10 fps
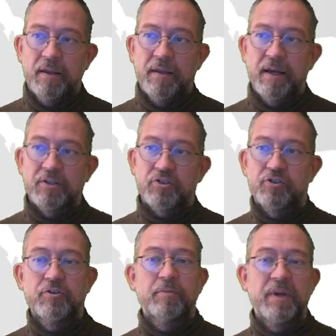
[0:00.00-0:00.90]
There are
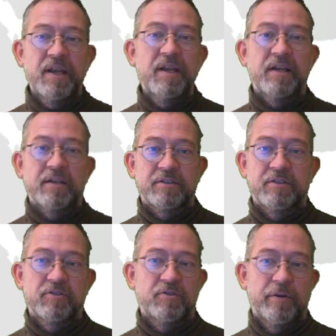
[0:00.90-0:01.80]
two meanings
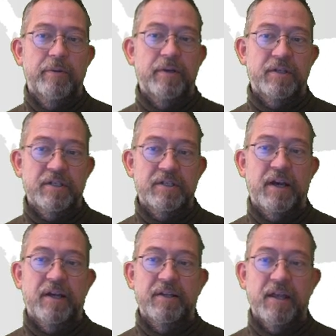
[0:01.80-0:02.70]
to the word
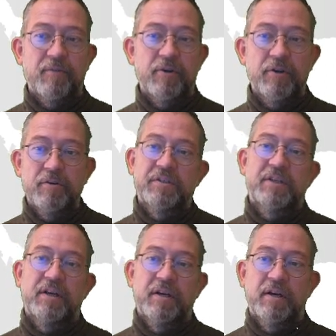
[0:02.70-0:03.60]
design that we use
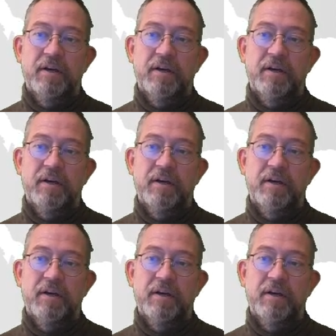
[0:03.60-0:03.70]
here.